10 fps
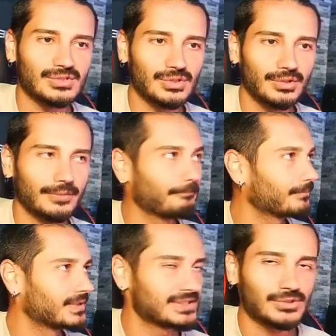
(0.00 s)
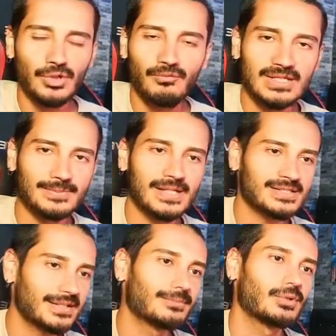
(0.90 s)
So this is how was my
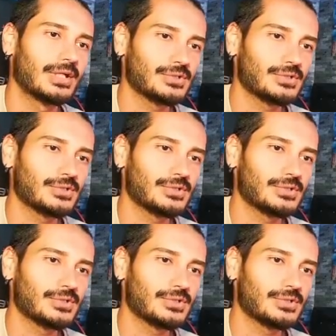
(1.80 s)
stream today.